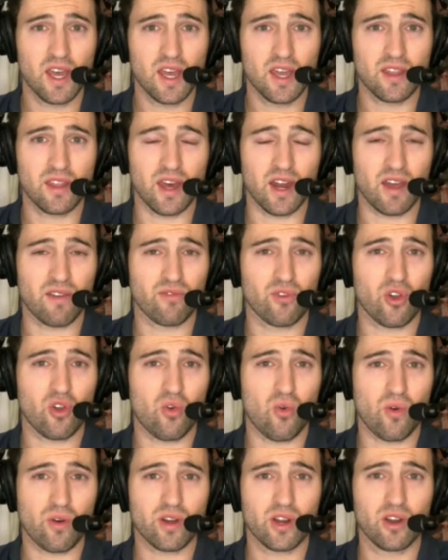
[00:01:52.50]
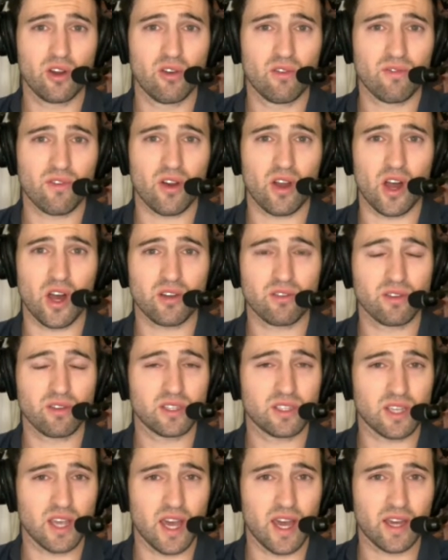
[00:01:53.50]
that have recorded over one hundred
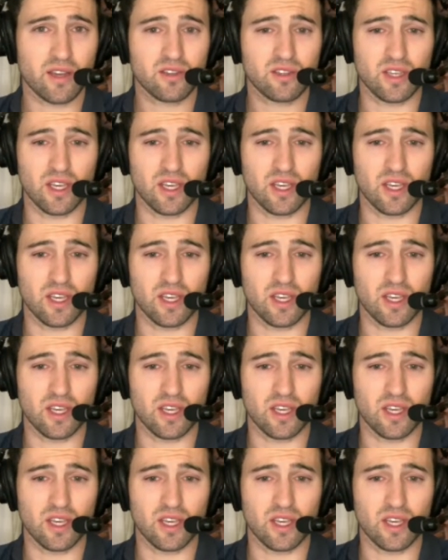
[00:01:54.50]
sacks,